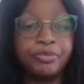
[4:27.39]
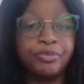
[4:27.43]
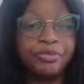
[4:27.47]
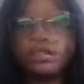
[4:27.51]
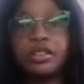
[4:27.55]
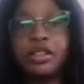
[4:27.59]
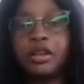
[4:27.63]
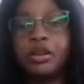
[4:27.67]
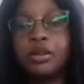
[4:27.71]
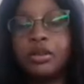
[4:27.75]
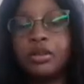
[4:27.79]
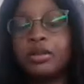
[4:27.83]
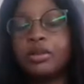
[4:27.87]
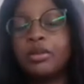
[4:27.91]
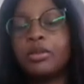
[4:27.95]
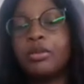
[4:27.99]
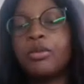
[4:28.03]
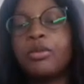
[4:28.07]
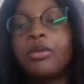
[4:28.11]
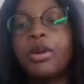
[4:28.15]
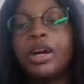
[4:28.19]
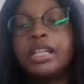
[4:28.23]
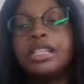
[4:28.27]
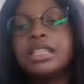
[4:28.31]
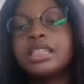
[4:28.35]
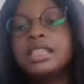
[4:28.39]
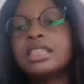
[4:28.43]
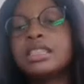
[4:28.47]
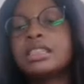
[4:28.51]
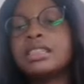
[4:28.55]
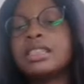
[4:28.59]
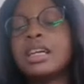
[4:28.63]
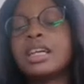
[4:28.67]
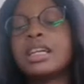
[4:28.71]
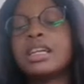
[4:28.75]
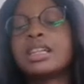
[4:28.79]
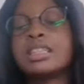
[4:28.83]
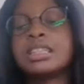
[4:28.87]
So, what does
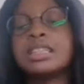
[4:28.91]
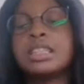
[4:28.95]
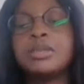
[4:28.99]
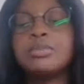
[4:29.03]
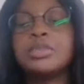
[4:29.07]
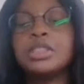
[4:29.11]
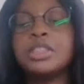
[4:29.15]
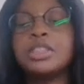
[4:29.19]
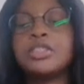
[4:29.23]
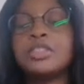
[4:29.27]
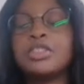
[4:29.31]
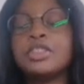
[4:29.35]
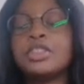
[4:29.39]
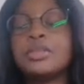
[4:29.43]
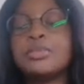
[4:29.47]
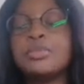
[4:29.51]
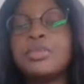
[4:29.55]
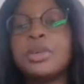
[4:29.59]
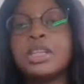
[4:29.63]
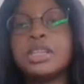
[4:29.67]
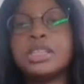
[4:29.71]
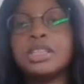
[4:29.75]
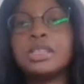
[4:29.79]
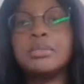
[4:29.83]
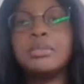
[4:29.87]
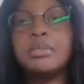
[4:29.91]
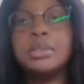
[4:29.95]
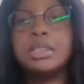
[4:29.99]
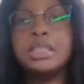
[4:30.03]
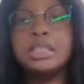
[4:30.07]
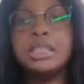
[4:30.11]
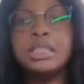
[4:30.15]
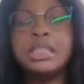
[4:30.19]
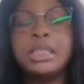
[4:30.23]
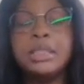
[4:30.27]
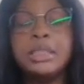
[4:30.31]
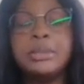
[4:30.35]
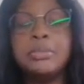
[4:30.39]
accepting
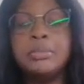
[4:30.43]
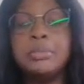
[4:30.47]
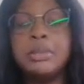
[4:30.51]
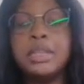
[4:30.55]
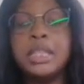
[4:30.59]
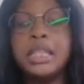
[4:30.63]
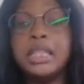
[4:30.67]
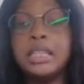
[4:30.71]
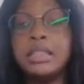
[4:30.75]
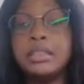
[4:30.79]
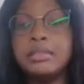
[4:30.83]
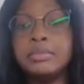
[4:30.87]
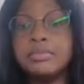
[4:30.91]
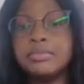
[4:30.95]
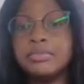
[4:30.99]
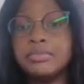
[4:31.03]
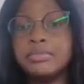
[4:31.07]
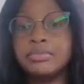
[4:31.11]
responsibility mean?